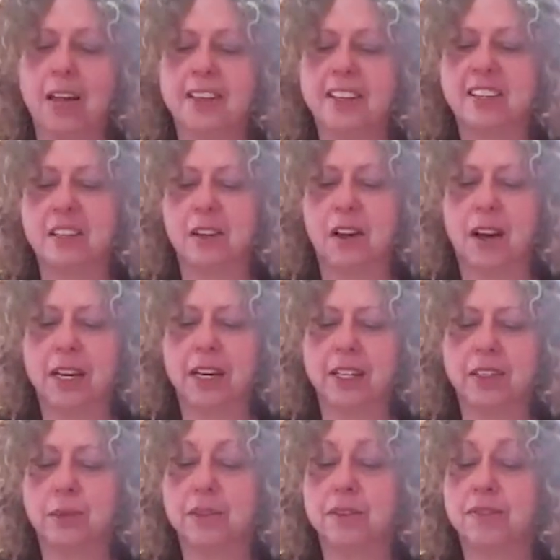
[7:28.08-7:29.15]
This
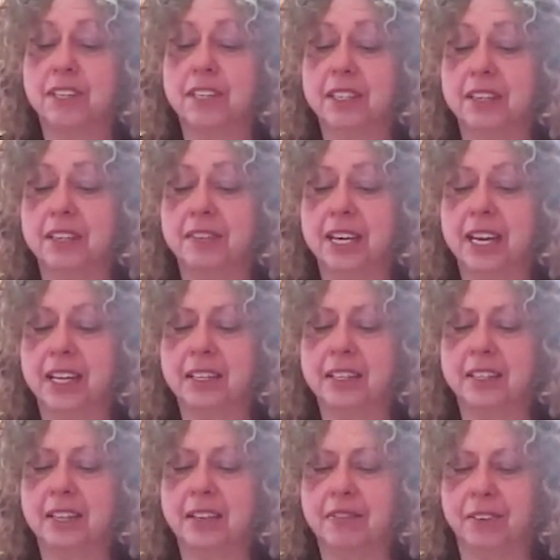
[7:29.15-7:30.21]
longing to alleviate
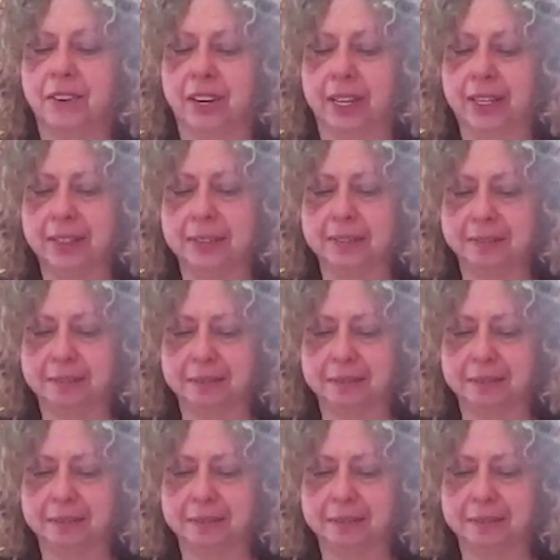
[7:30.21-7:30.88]
suffering